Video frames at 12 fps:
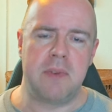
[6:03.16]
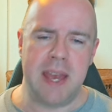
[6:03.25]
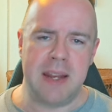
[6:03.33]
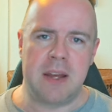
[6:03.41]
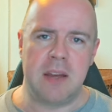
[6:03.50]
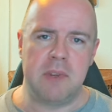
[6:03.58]

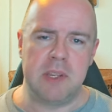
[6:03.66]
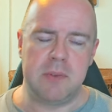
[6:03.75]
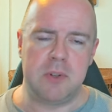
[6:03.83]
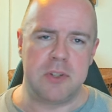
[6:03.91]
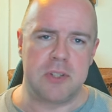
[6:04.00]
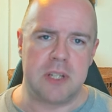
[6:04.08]
NIV
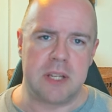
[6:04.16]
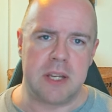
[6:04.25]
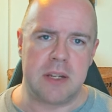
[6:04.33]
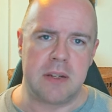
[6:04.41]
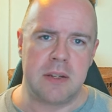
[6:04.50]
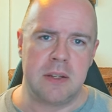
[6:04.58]
version again,
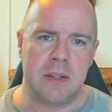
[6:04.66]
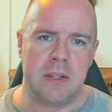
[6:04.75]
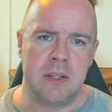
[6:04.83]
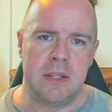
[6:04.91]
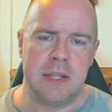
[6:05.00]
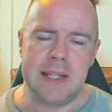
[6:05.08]

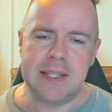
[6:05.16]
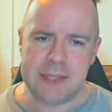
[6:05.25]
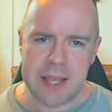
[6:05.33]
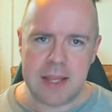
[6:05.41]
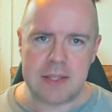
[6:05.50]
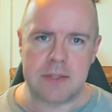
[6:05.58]
it
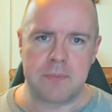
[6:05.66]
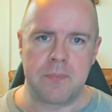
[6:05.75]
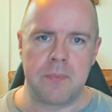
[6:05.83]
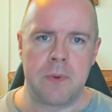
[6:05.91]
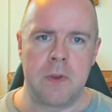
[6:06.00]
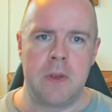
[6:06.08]
says,
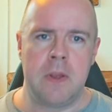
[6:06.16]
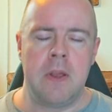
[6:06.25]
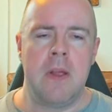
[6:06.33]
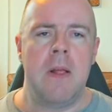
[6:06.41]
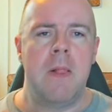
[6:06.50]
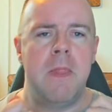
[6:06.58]

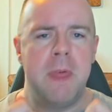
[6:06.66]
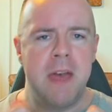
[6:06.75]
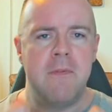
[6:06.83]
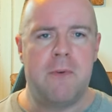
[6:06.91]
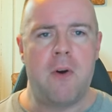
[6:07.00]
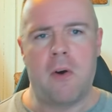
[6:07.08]

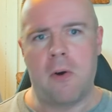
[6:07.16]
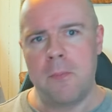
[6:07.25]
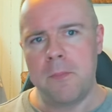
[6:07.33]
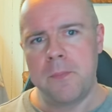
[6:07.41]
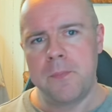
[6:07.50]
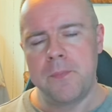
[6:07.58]
"Therefore,
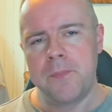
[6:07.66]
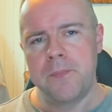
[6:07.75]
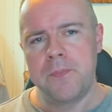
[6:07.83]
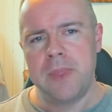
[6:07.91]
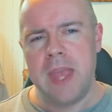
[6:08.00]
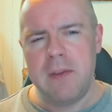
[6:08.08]

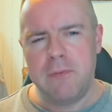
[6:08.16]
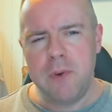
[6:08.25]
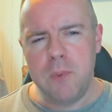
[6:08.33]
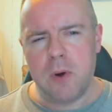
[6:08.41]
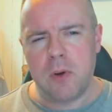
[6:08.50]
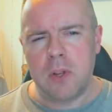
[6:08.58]

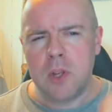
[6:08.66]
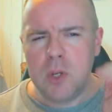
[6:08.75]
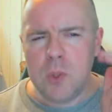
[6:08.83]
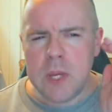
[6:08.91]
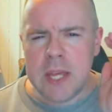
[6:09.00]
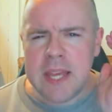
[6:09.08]
everyone who
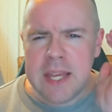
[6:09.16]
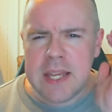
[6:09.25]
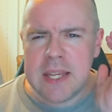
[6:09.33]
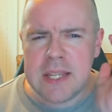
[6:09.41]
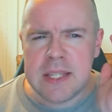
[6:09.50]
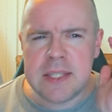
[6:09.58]

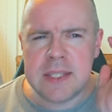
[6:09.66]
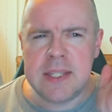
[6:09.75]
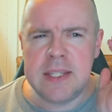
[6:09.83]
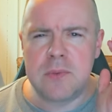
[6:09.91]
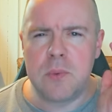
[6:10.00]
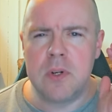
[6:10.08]
hears
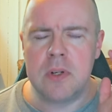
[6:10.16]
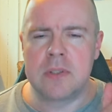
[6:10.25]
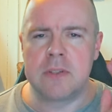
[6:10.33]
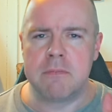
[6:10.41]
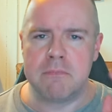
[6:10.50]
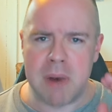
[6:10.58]
these words
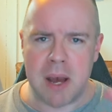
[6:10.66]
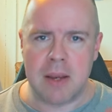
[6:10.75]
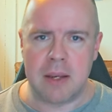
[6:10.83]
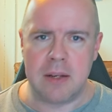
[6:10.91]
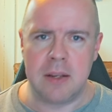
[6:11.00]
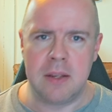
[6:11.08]
of
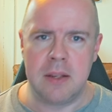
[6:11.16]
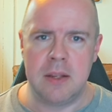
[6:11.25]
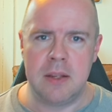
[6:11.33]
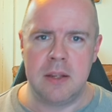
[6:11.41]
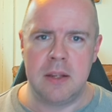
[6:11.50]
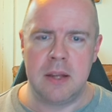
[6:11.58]
mine
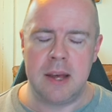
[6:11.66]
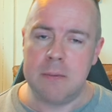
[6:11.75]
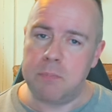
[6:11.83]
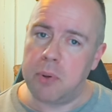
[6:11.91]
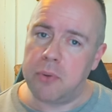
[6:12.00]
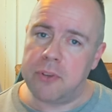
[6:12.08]
and
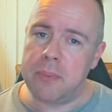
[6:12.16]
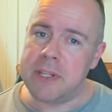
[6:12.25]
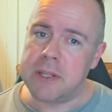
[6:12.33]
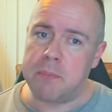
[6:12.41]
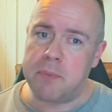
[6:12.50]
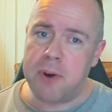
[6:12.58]
puts them into
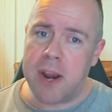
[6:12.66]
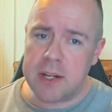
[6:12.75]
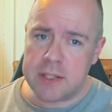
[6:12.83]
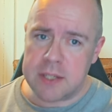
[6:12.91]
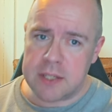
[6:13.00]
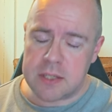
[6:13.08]

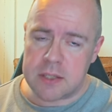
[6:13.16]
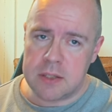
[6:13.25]
practice